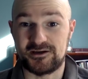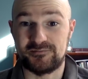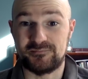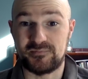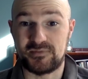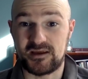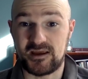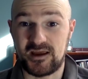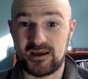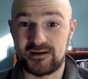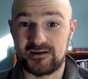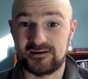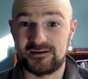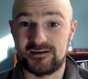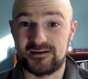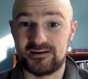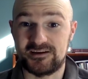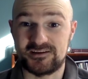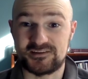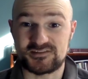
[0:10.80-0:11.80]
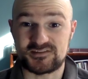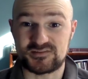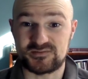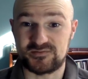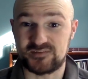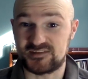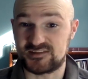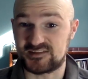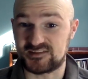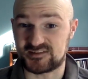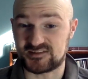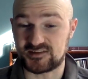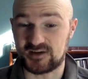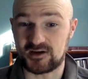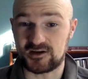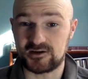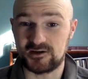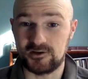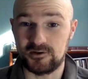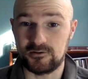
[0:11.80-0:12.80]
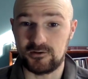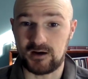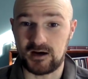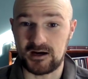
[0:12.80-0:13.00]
NBA, it's Vincent Sacco.